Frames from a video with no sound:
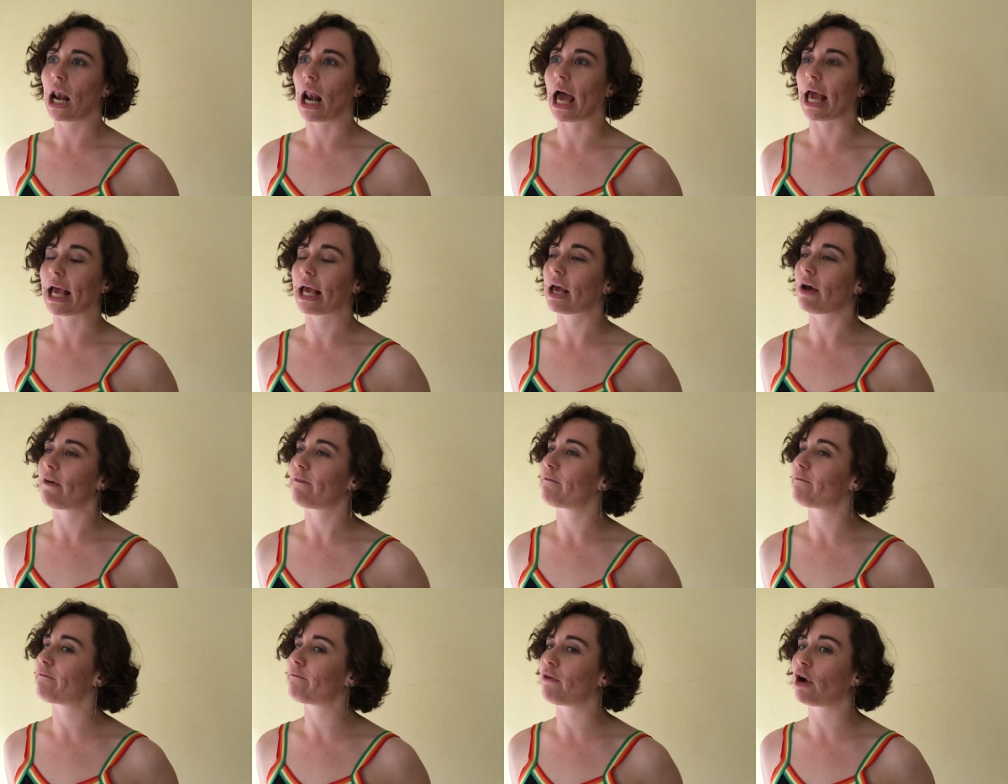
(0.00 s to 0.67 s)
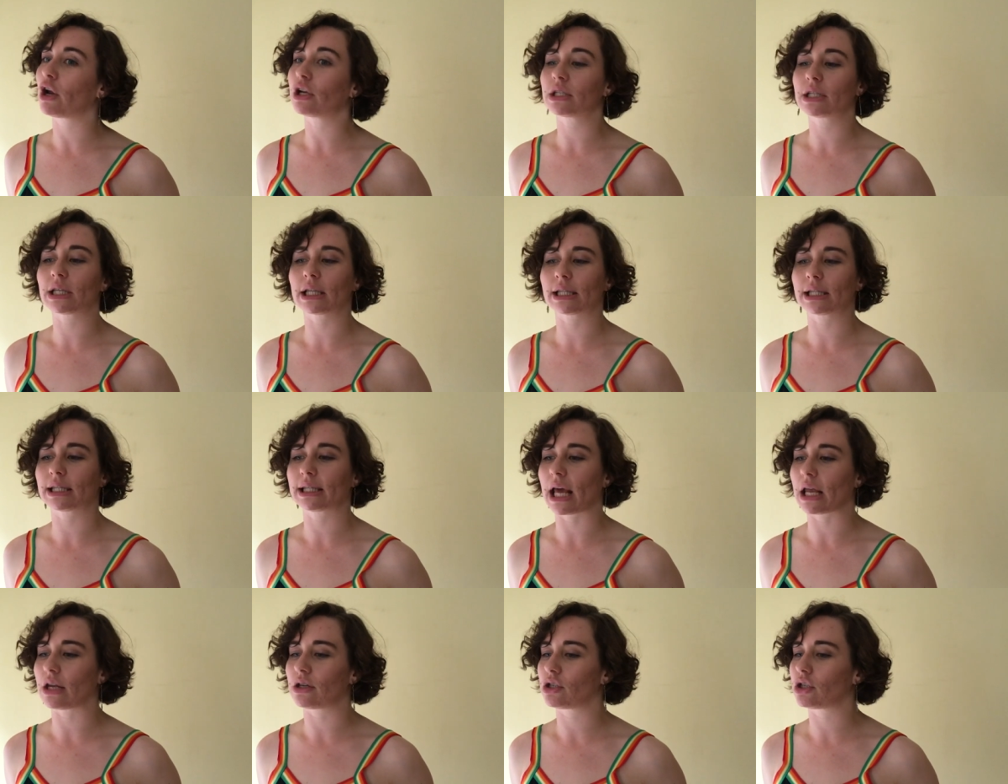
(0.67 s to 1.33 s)
Like, front and
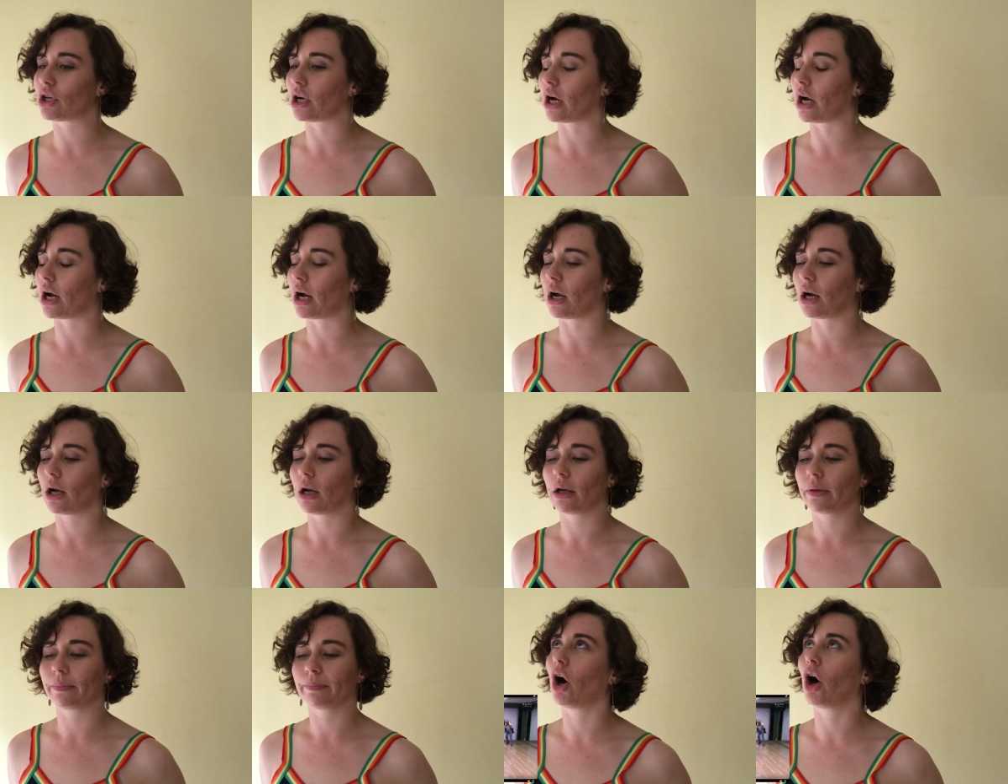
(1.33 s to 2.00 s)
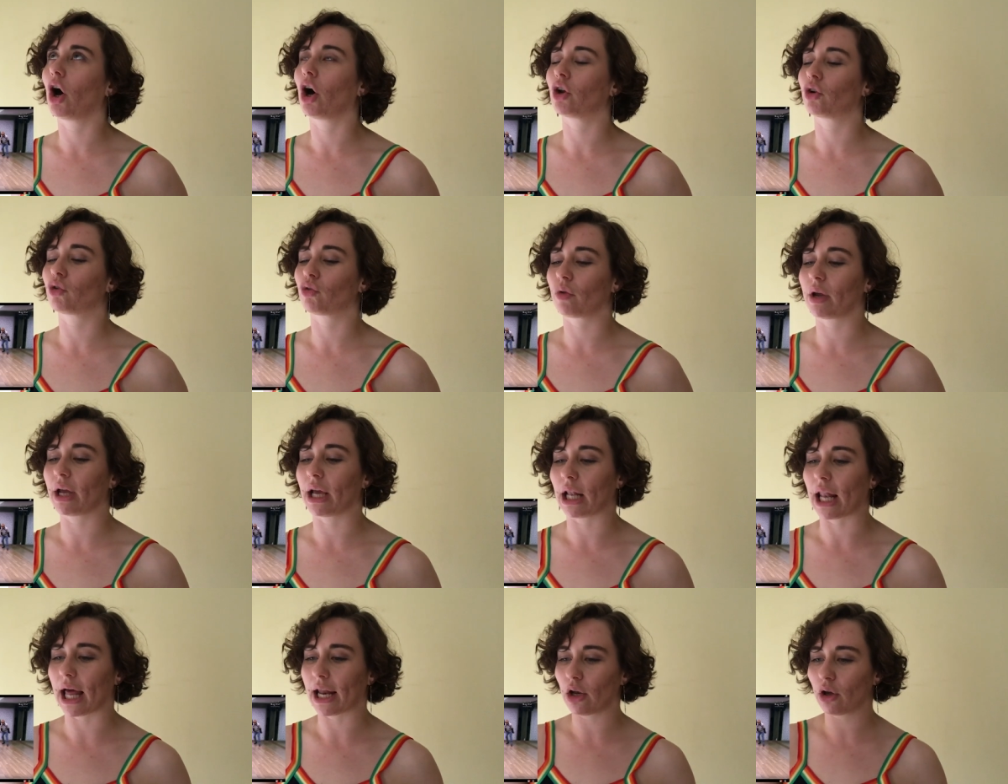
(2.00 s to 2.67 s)
center,
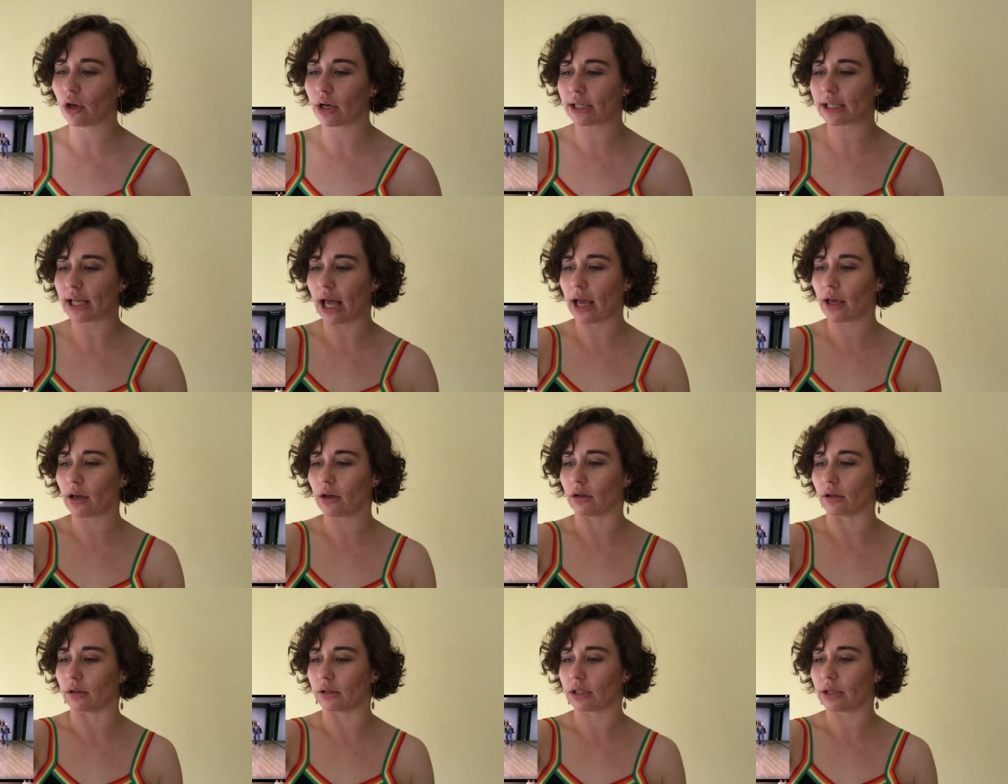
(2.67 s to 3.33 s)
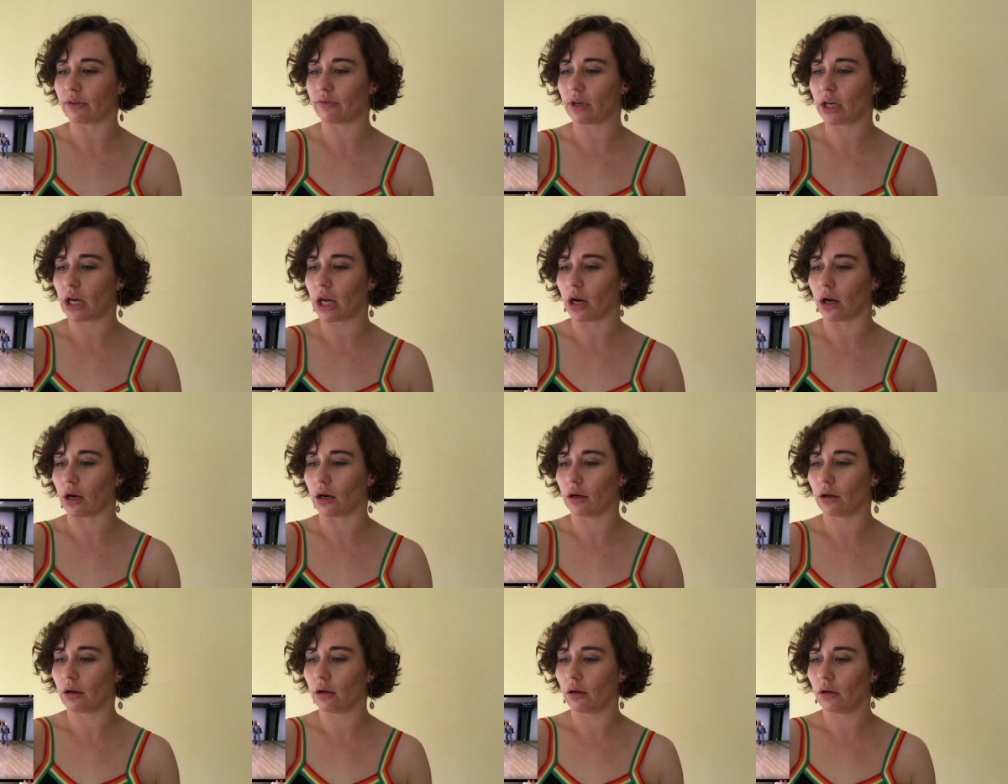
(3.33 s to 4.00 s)
unreal. And look at his angles, even
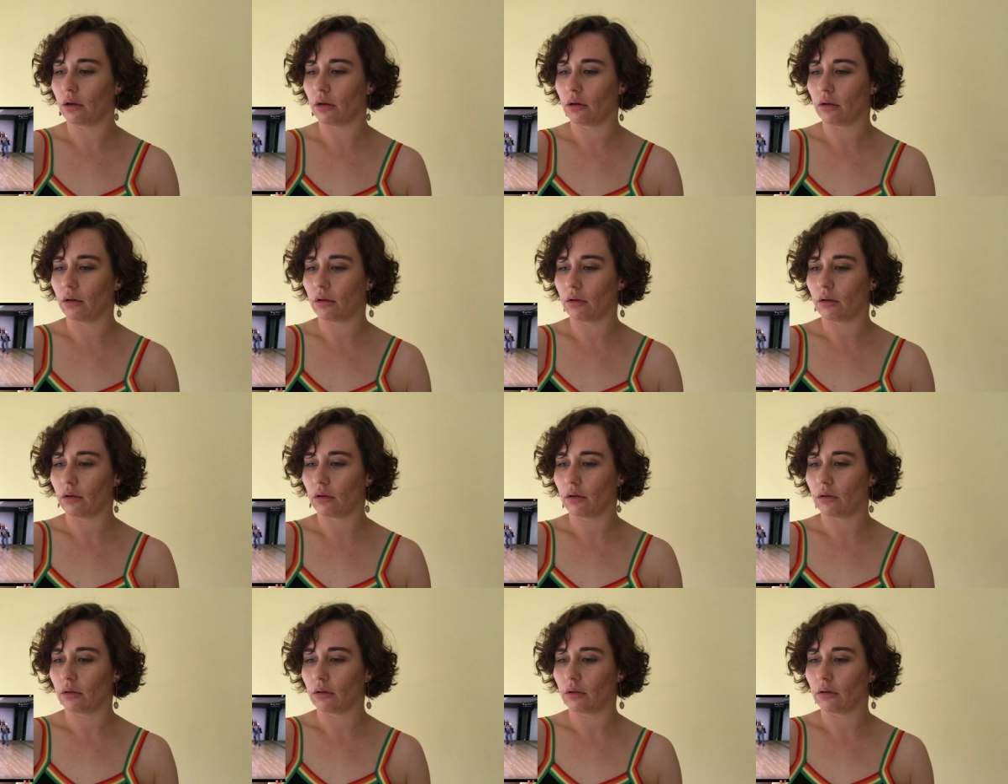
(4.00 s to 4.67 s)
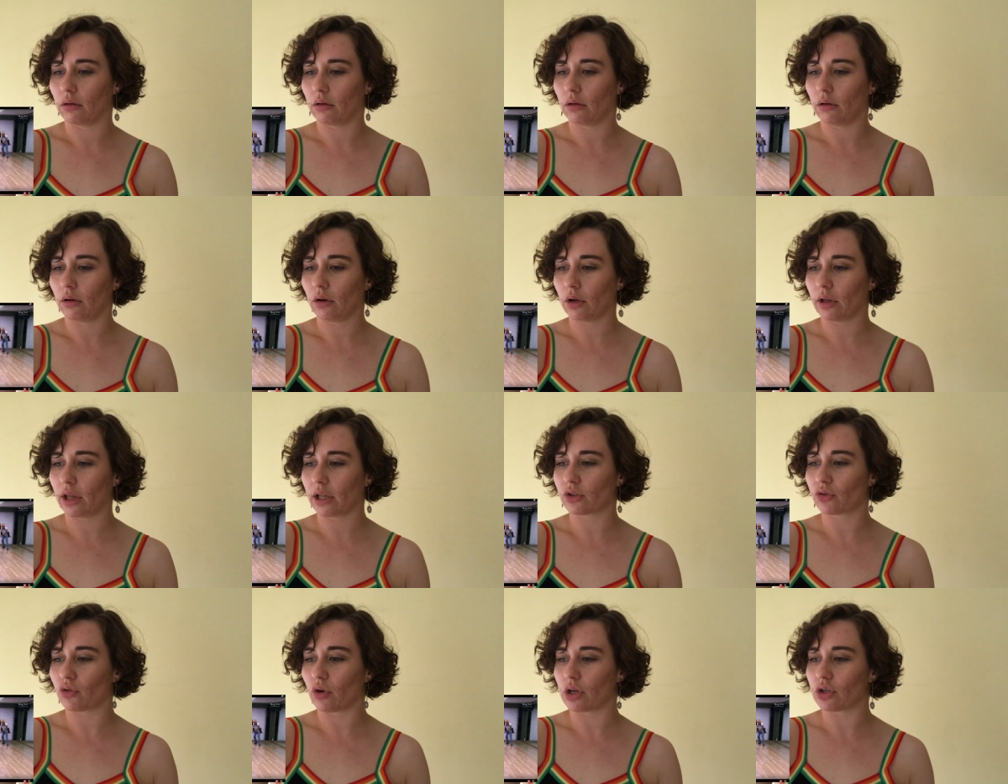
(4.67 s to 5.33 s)
here. Look
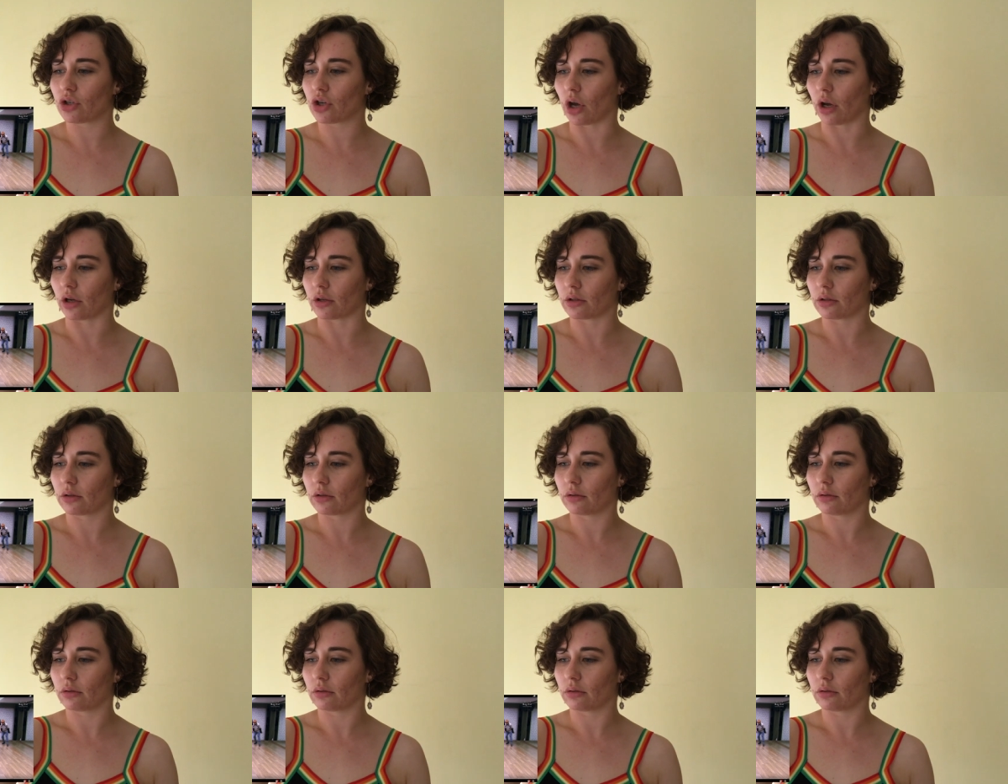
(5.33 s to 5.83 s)
at that screenshot.